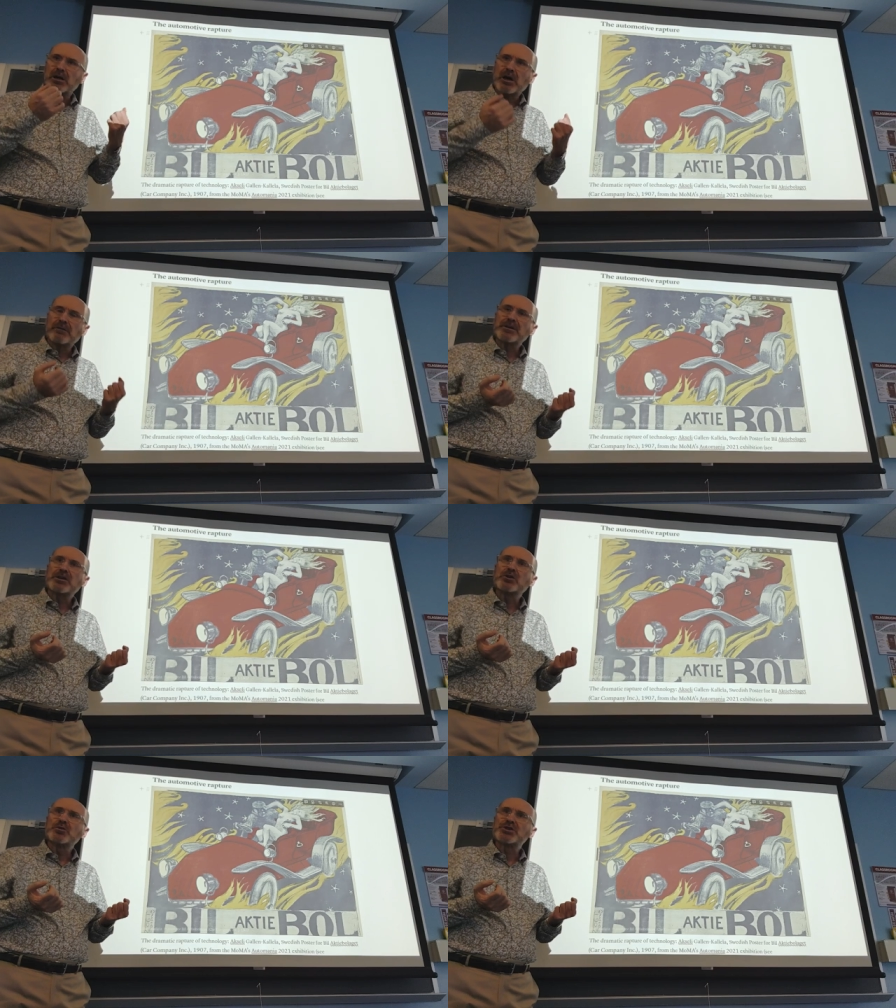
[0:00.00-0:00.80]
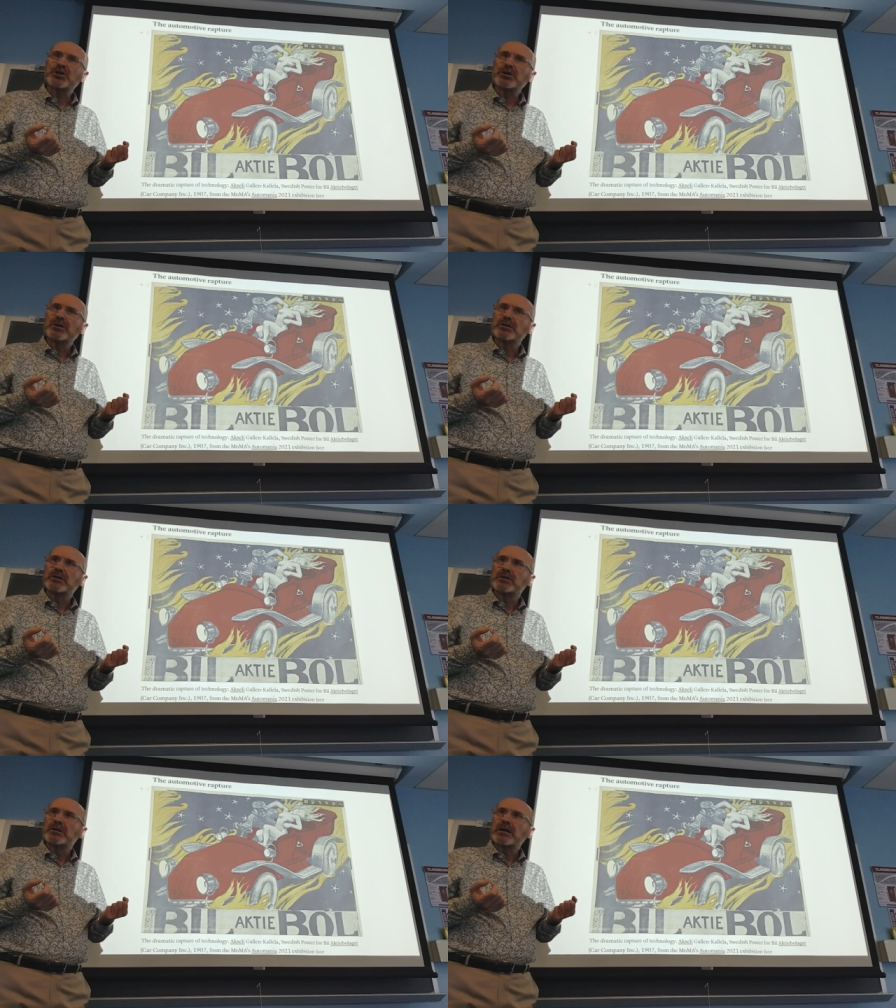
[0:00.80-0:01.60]
of the user
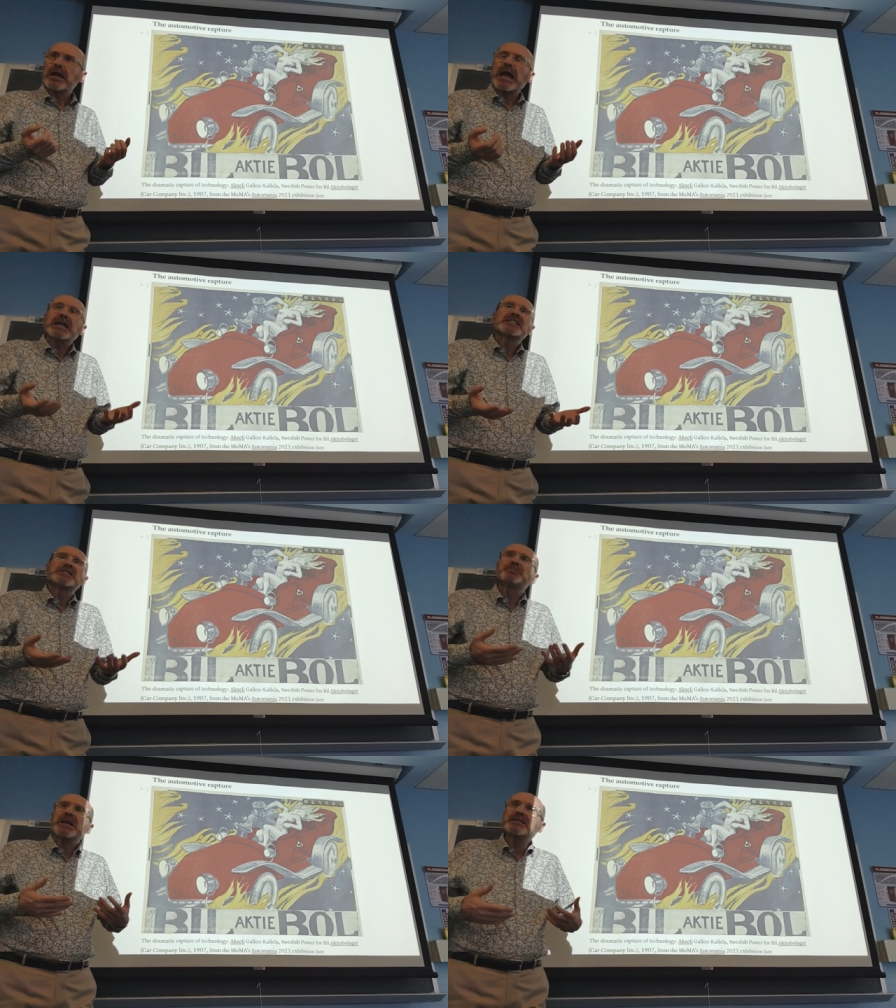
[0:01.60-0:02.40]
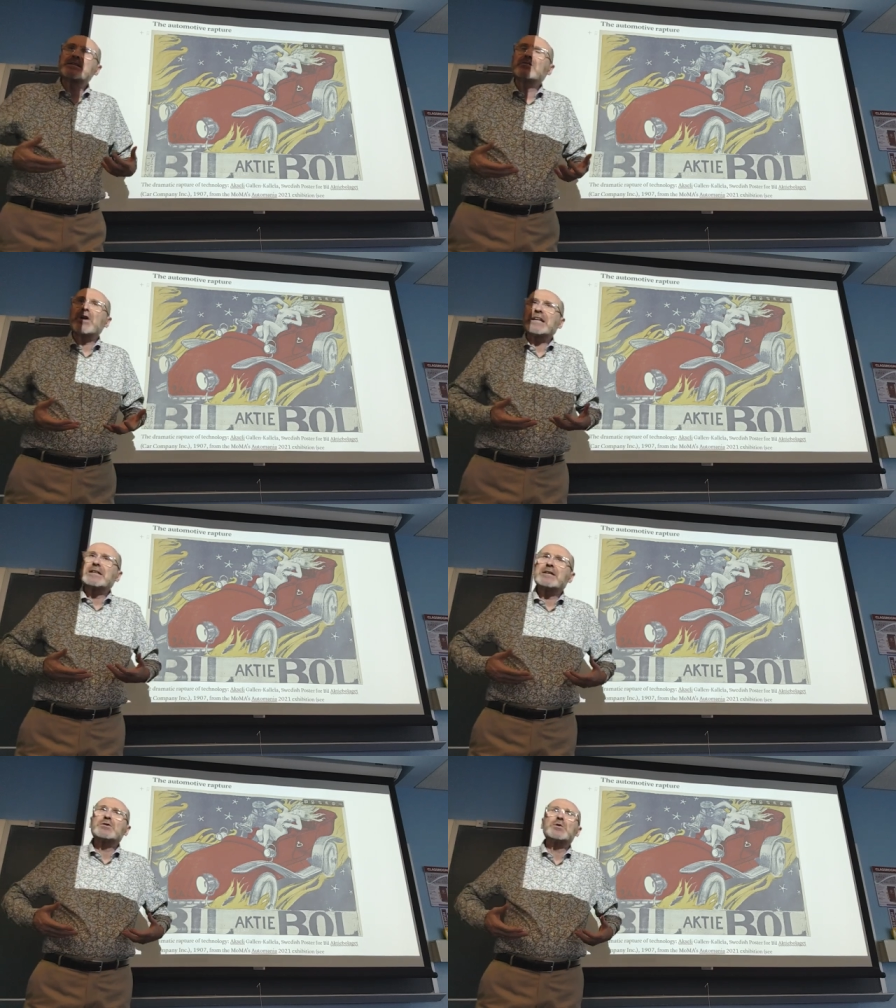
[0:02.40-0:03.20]
and speaks
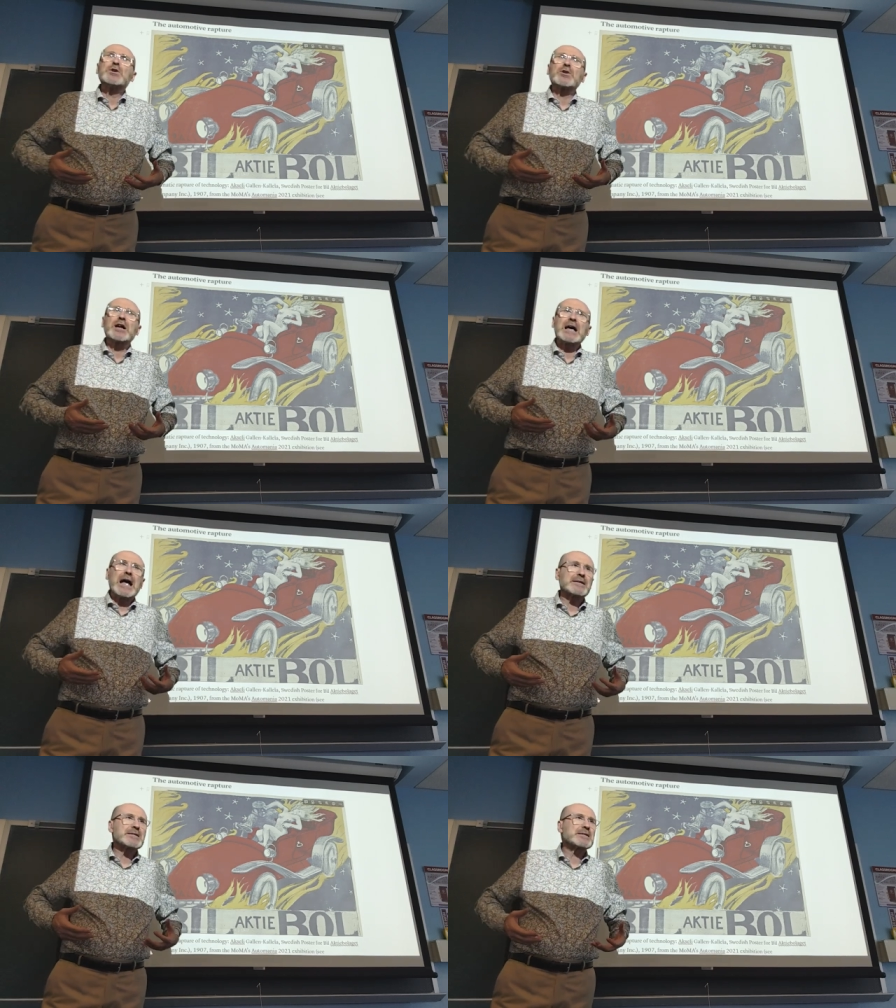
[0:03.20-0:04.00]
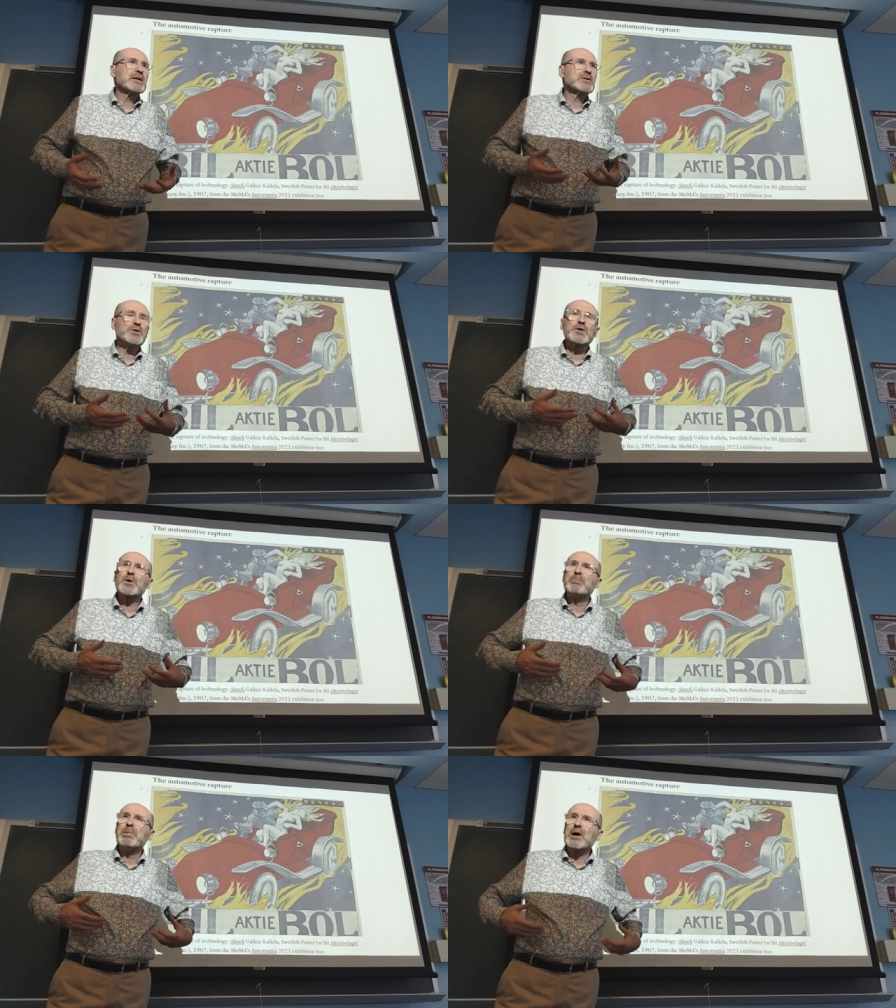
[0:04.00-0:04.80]
directly to your guts, to
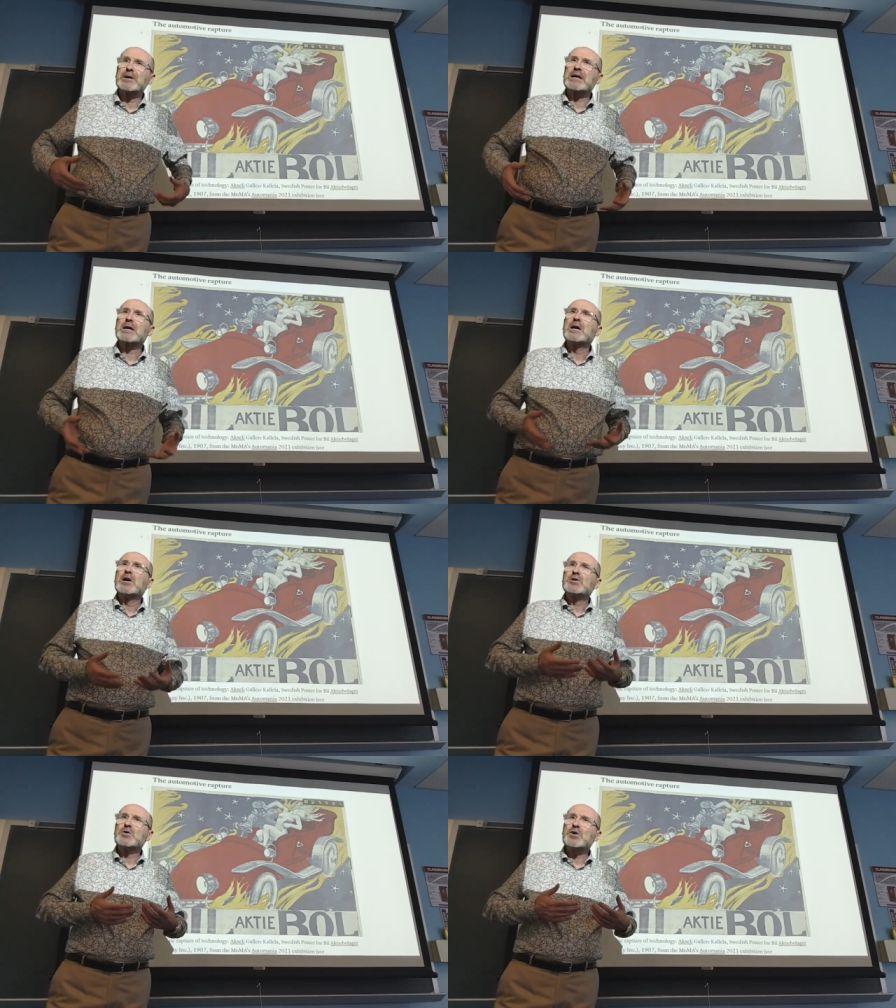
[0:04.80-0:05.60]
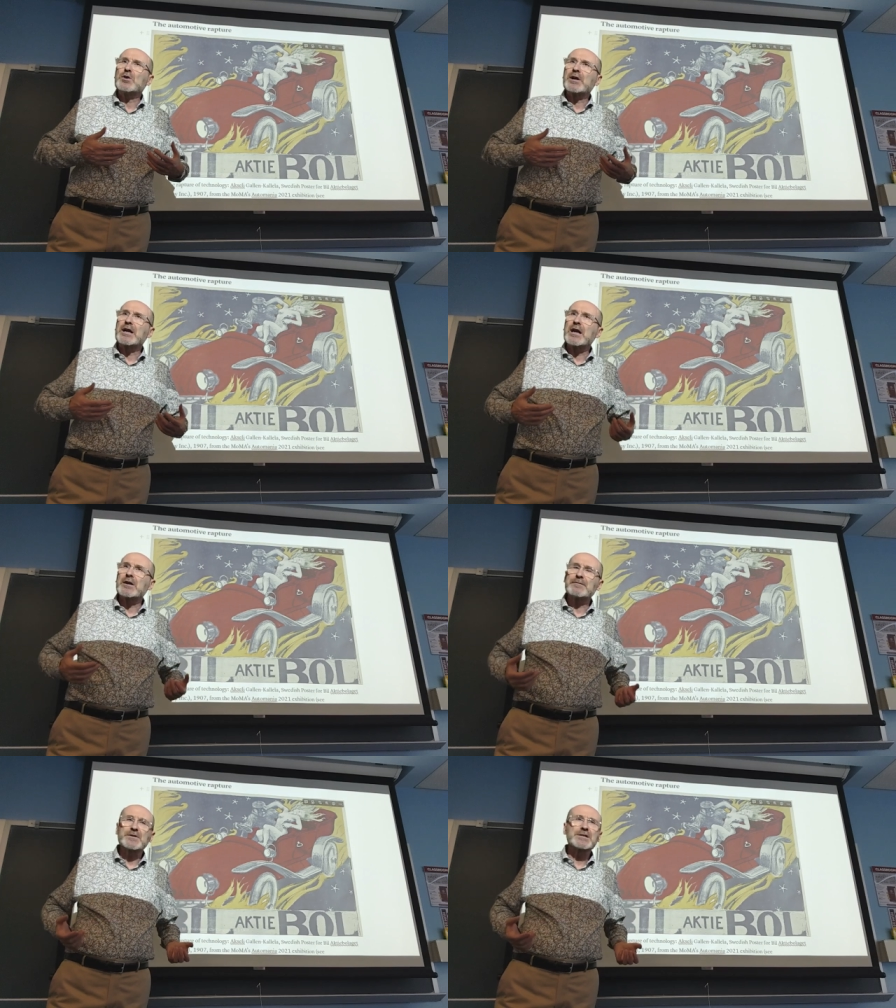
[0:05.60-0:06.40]
your body, to your
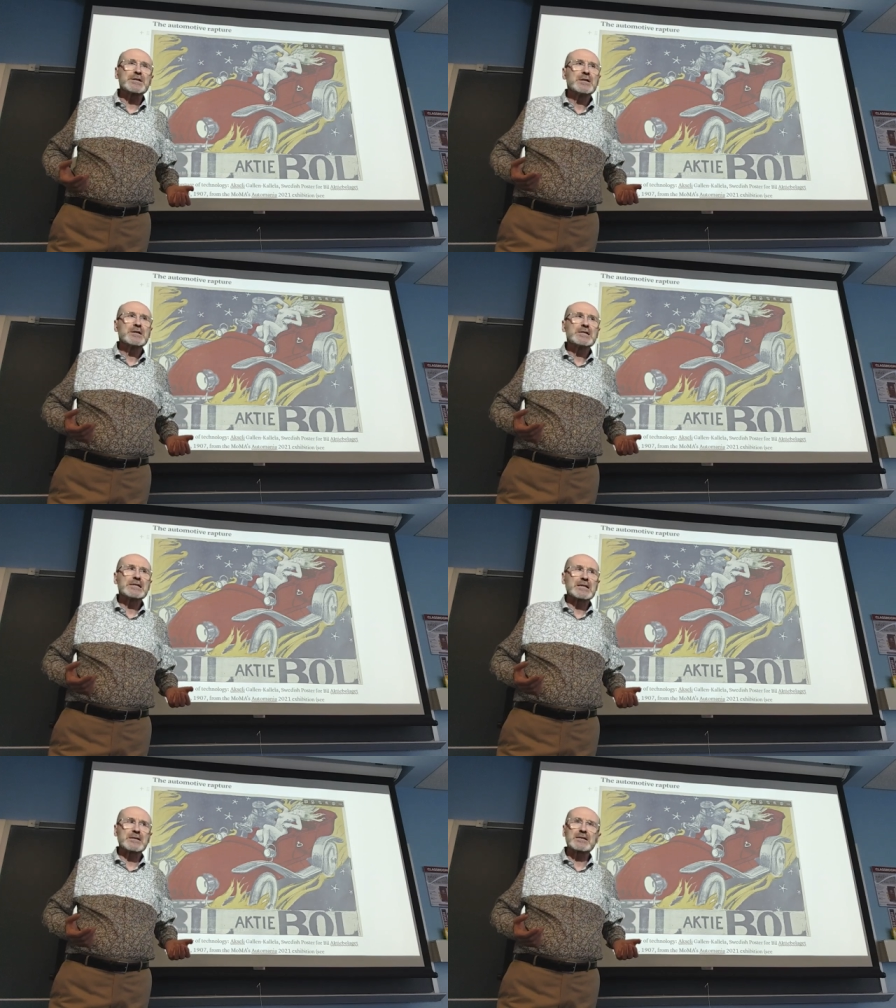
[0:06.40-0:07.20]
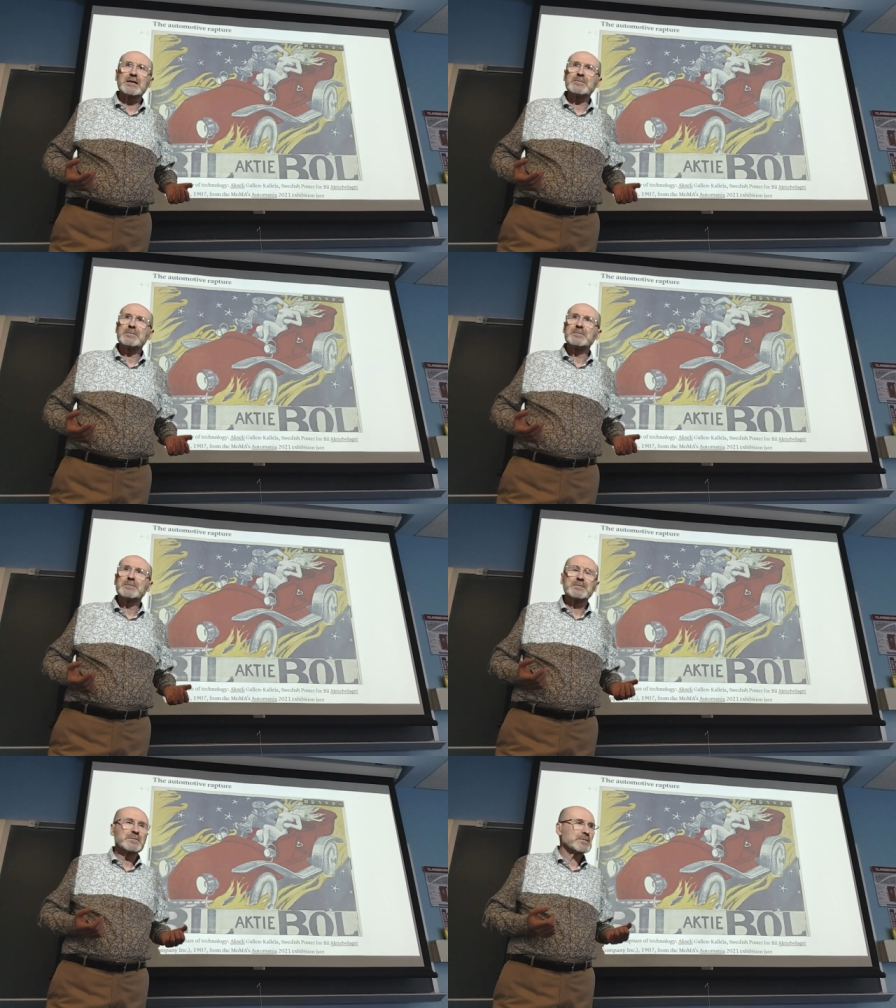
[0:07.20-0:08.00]
nervous system.
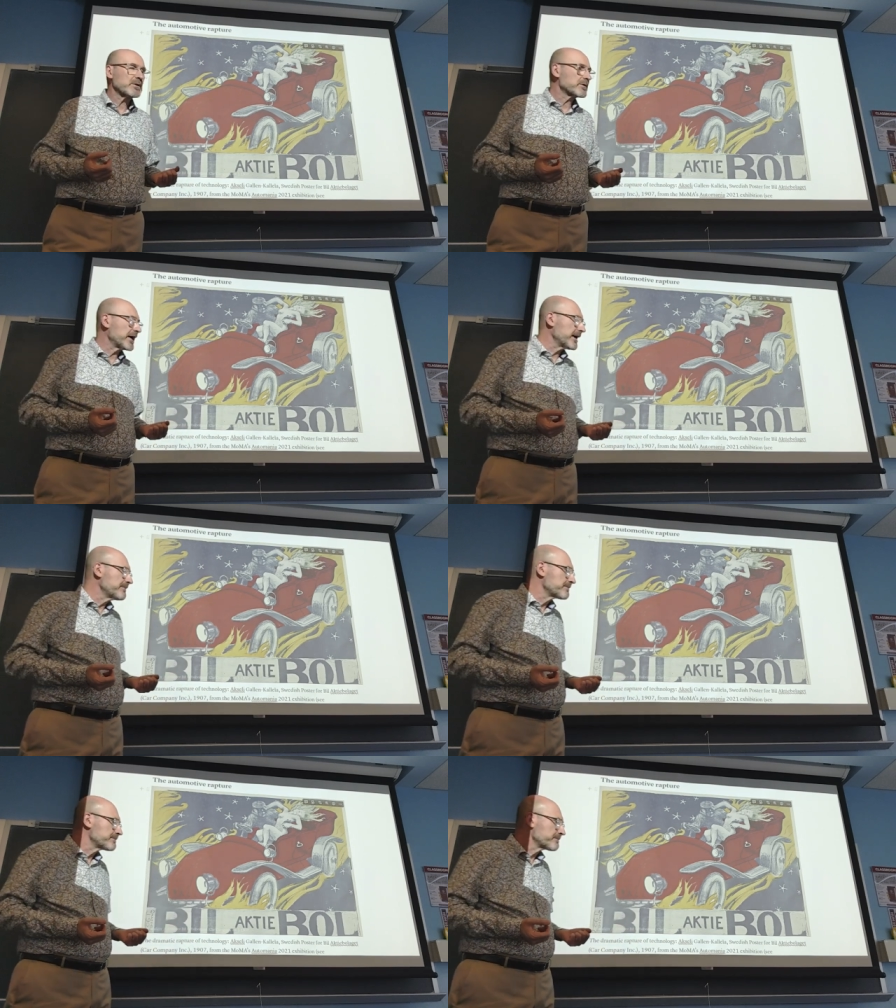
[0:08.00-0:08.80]
Okay?